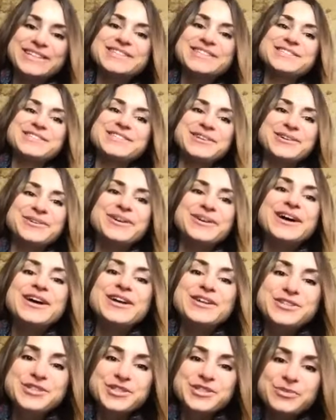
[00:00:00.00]
So
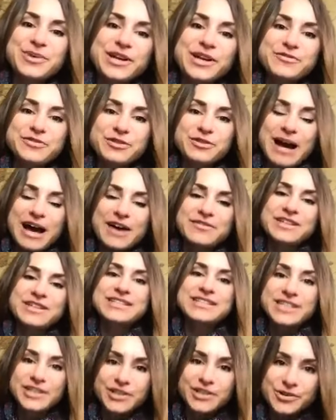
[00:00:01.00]
she went from having
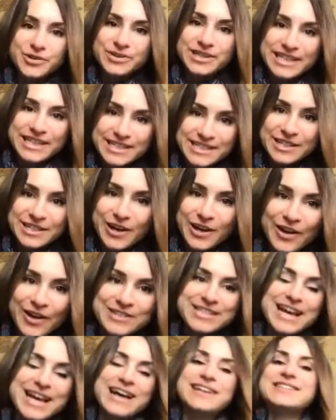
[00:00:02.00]
zero LinkedIn
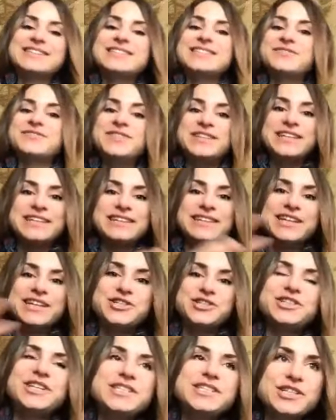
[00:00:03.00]
contacts, feeling like
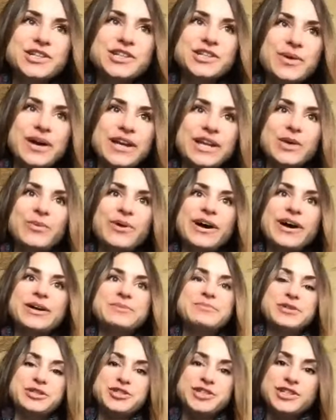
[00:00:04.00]
she doesn't know anyone,
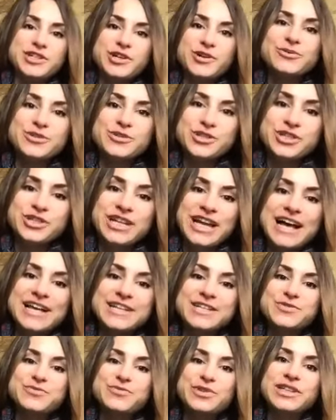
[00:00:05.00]
but she knows she
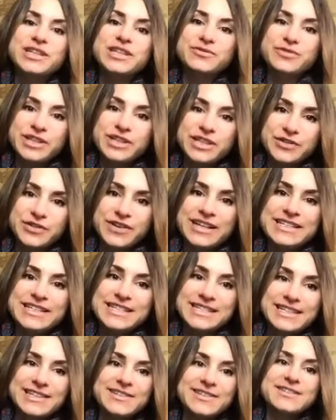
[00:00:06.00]
has really, really great
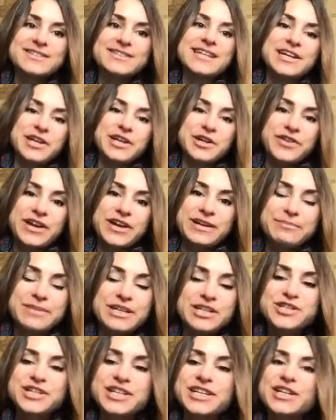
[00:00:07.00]
skills and a great
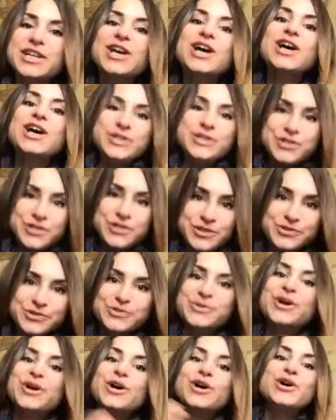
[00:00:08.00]
mission,
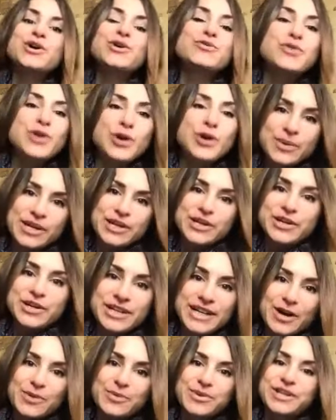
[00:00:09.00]
to growing her
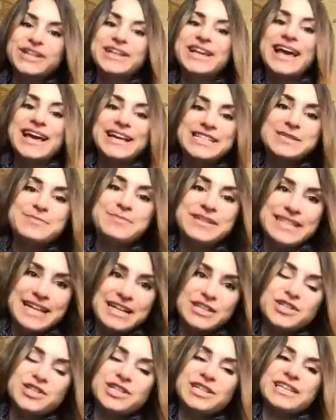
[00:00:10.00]
network
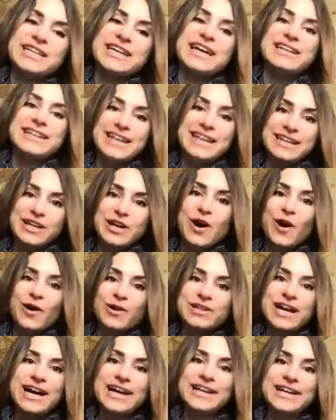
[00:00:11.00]
exponentially and getting
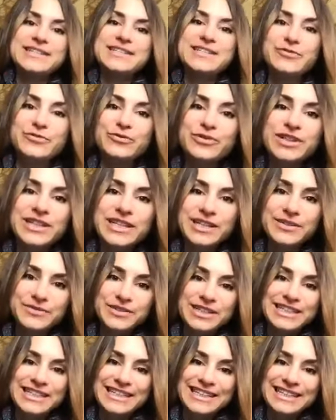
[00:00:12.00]
all kinds of really,
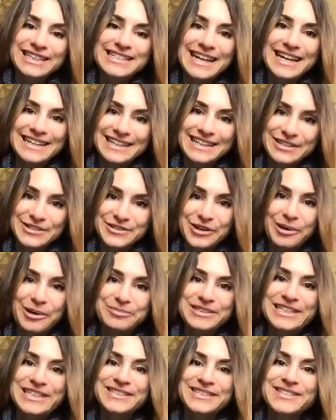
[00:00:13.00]
really exciting job
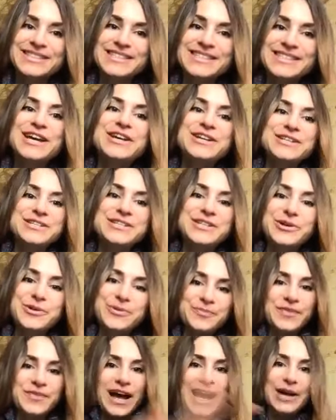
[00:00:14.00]
leads. So
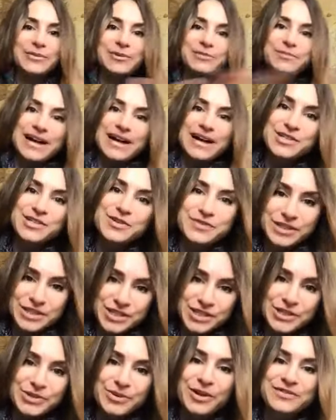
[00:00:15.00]
I will pass it over to
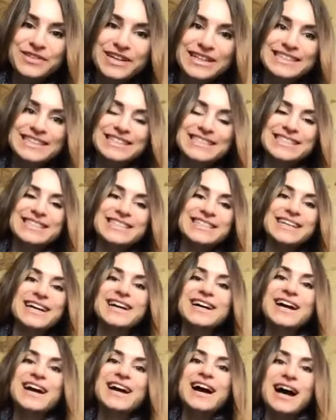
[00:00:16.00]
you already, Leticia.
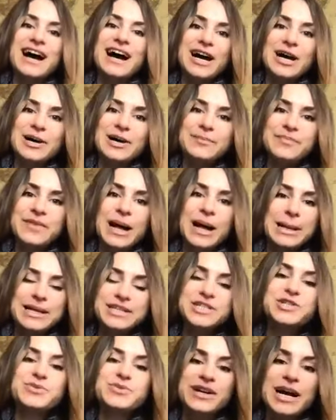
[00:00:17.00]
Um, I'll
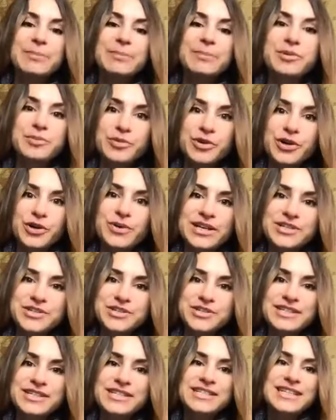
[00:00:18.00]
ask you a couple more
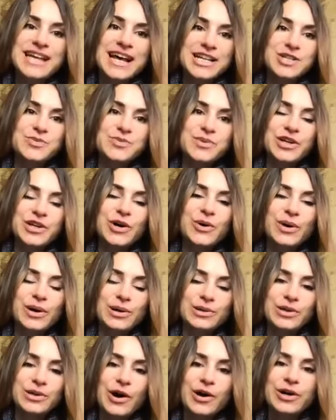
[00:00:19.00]
questions as we go
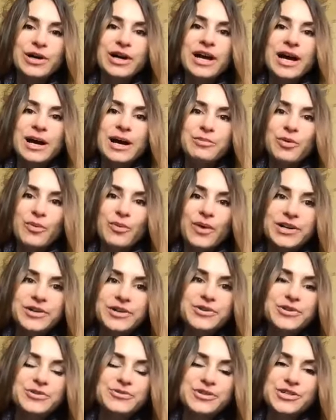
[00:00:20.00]
along, but why
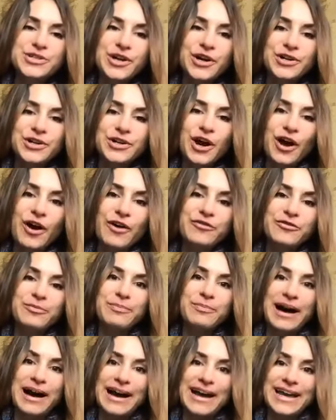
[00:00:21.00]
don't you start off
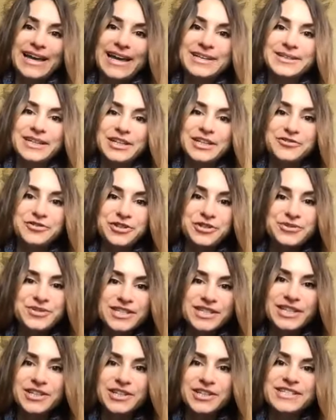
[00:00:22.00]
by
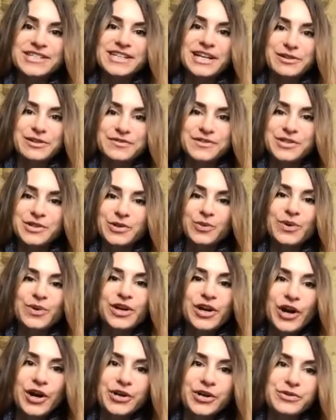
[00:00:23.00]
introducing yourself? So
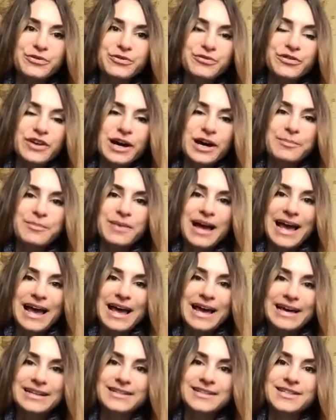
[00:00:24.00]
where are you from
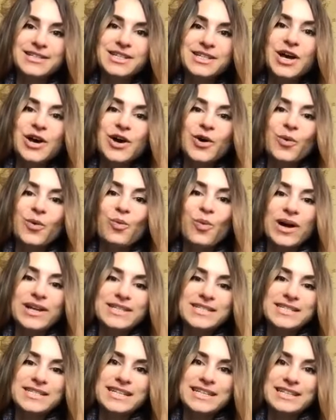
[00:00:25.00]
and what
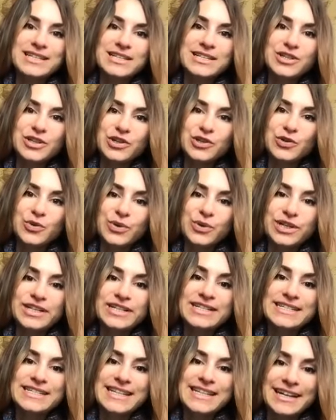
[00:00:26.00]
is your
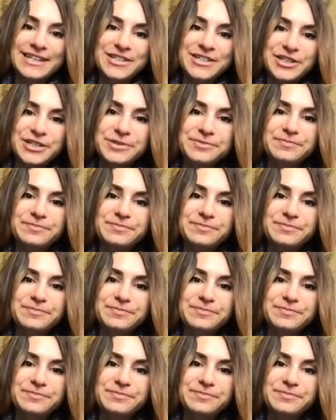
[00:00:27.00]
sector?